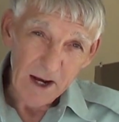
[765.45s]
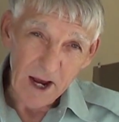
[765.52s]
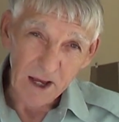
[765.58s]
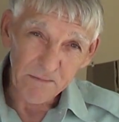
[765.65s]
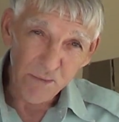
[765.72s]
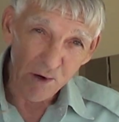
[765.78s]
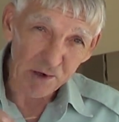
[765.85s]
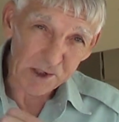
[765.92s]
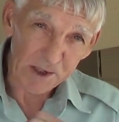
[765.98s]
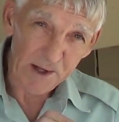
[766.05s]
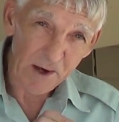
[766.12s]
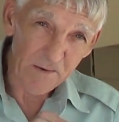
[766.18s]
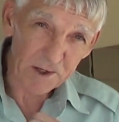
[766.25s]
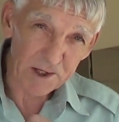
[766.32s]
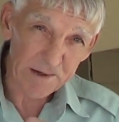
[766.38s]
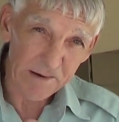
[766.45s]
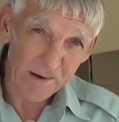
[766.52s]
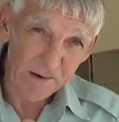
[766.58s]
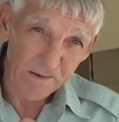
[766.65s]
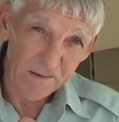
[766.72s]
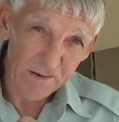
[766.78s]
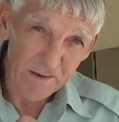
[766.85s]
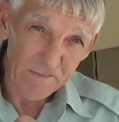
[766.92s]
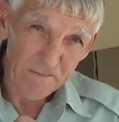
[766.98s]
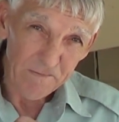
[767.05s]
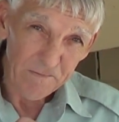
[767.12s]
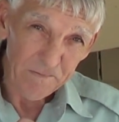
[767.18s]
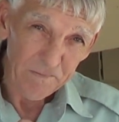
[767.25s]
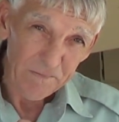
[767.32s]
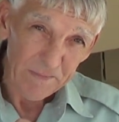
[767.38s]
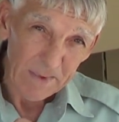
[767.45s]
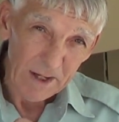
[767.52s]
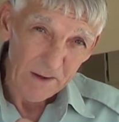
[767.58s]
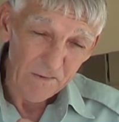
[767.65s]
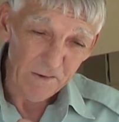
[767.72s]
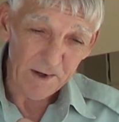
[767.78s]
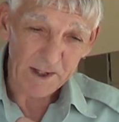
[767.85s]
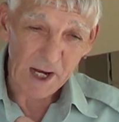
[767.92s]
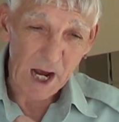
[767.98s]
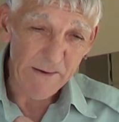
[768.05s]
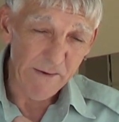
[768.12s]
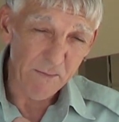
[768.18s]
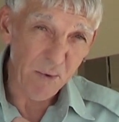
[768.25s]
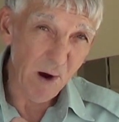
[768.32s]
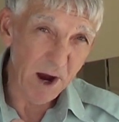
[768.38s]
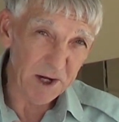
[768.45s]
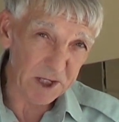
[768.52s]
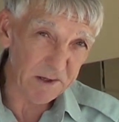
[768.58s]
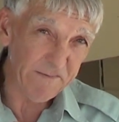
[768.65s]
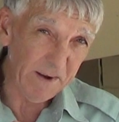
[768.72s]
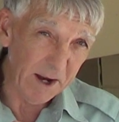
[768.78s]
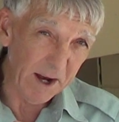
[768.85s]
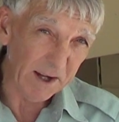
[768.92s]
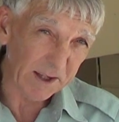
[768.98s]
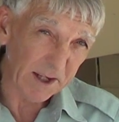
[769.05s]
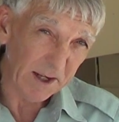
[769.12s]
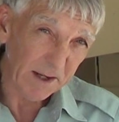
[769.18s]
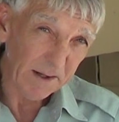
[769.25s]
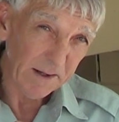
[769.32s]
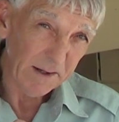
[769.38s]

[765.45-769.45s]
and push those through with kind of a press fit,